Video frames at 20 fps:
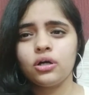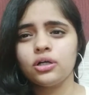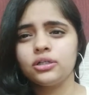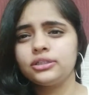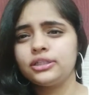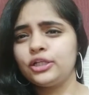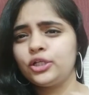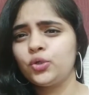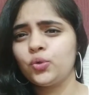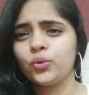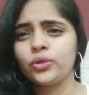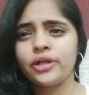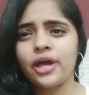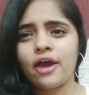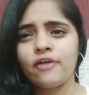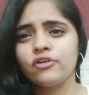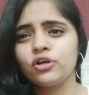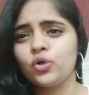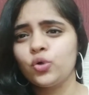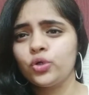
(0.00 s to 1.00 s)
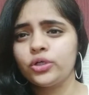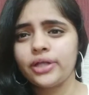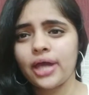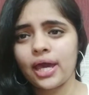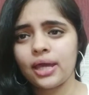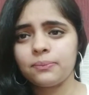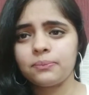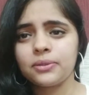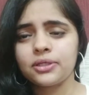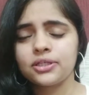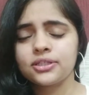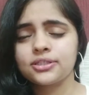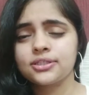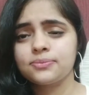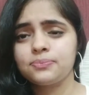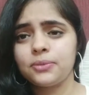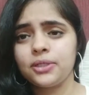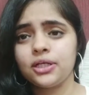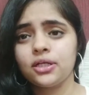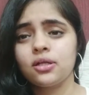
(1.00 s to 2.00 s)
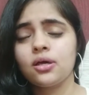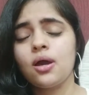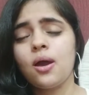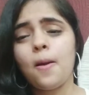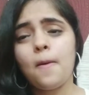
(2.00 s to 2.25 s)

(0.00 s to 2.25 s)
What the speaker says: they don't have a good typing speed.